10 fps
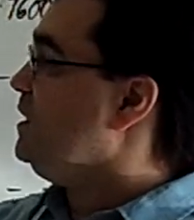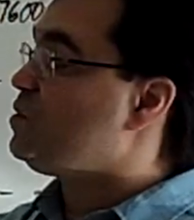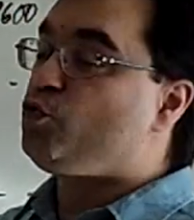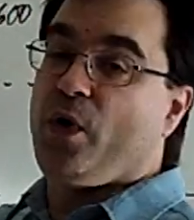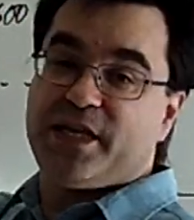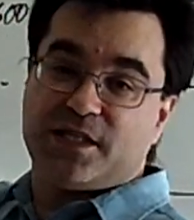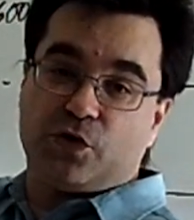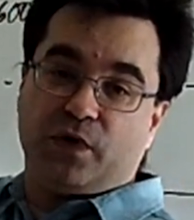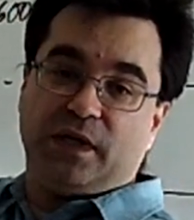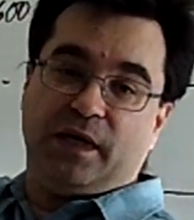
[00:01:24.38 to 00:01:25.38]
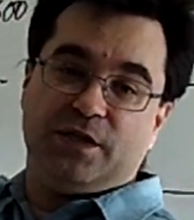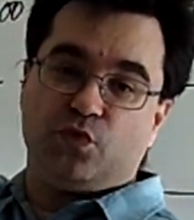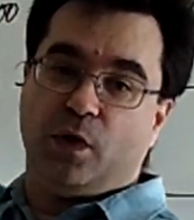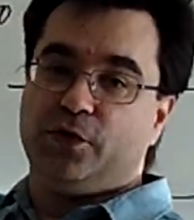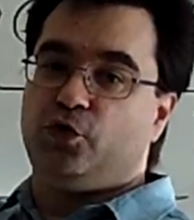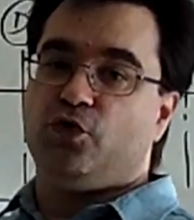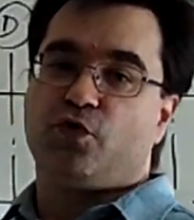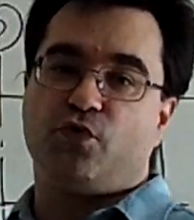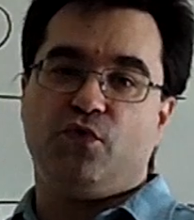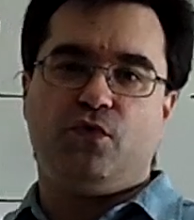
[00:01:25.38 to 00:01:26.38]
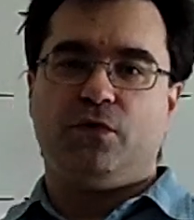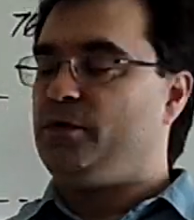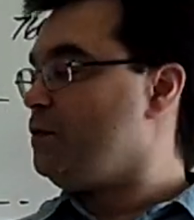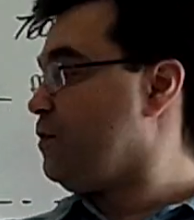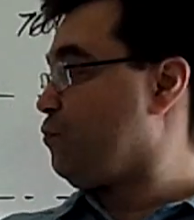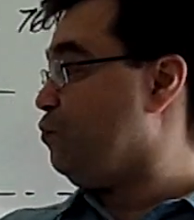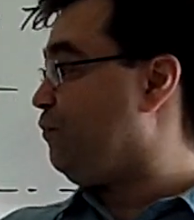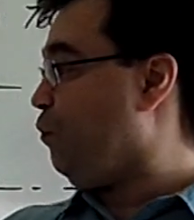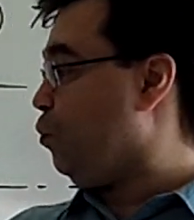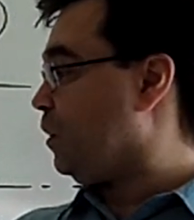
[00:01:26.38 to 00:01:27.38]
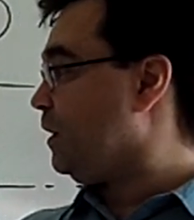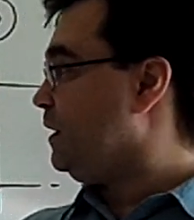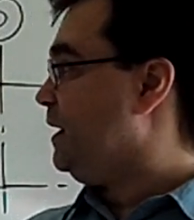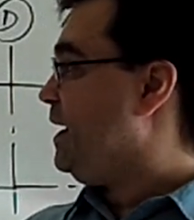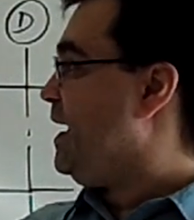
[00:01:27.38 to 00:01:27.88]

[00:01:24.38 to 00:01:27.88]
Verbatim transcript: east-west grid lines, 1, 2 through, through 4,